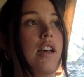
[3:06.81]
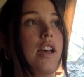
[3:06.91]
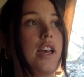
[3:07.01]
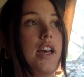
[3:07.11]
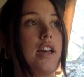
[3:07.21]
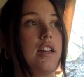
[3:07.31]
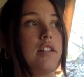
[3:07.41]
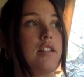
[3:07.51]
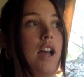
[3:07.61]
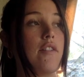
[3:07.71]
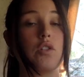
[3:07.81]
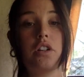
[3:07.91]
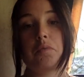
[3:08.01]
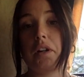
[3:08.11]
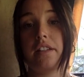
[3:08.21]
And everyone
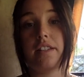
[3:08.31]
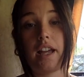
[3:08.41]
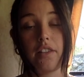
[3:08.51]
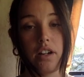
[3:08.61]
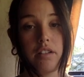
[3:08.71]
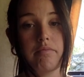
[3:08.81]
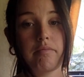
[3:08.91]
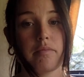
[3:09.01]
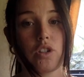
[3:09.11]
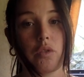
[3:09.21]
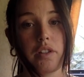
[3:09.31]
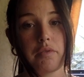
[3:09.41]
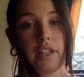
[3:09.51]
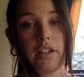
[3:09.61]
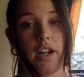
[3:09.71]
is working together. So it's
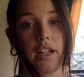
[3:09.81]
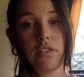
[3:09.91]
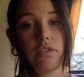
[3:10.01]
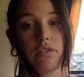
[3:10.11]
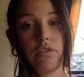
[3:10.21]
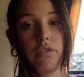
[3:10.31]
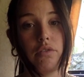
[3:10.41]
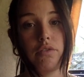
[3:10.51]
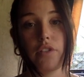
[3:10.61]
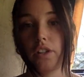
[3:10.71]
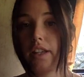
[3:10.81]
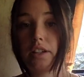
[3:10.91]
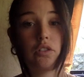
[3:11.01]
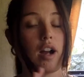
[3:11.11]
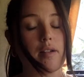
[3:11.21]
really great for
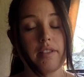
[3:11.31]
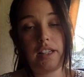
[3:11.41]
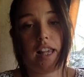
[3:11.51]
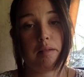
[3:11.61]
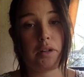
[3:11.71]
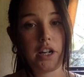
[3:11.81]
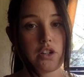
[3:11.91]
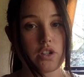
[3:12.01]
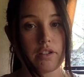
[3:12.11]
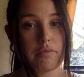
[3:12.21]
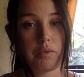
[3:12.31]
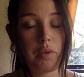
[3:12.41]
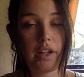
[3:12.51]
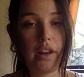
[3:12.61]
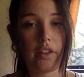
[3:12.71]
collaboration with
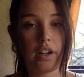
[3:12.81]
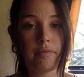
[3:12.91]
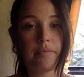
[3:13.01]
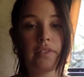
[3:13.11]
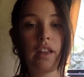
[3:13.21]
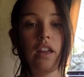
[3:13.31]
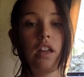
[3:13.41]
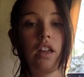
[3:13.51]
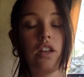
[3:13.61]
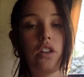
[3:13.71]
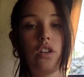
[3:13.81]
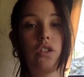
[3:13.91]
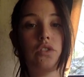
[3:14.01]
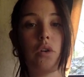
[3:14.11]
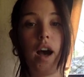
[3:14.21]
one another.
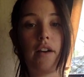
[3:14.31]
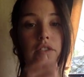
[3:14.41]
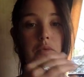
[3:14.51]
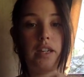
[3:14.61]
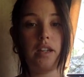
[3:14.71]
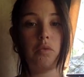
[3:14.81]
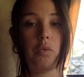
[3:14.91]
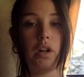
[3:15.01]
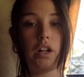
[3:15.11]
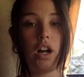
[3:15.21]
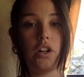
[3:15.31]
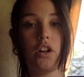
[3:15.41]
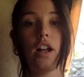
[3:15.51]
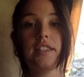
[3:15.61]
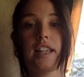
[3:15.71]
So after we work our
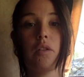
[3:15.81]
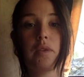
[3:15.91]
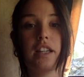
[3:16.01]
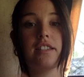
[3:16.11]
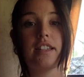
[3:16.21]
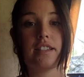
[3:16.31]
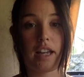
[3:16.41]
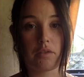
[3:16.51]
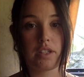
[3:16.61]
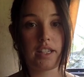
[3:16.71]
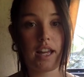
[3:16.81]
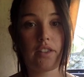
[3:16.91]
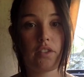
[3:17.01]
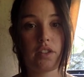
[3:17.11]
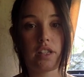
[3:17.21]
knots out, we can sit down
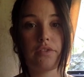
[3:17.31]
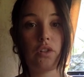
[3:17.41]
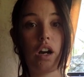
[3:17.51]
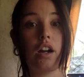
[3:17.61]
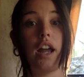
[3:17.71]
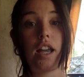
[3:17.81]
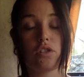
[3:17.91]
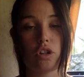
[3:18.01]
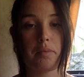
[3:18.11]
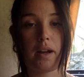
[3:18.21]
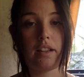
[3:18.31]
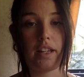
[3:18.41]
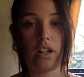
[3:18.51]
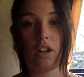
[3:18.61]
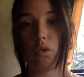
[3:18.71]
together. This is for our age group,
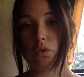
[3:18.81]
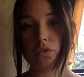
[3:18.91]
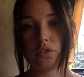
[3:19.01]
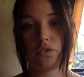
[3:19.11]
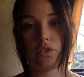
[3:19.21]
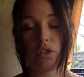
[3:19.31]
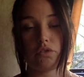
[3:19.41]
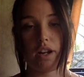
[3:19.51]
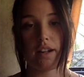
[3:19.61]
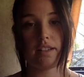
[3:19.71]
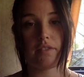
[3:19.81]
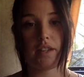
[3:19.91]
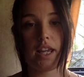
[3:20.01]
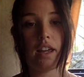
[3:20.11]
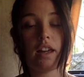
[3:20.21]
like our older children
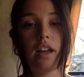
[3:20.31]
activity.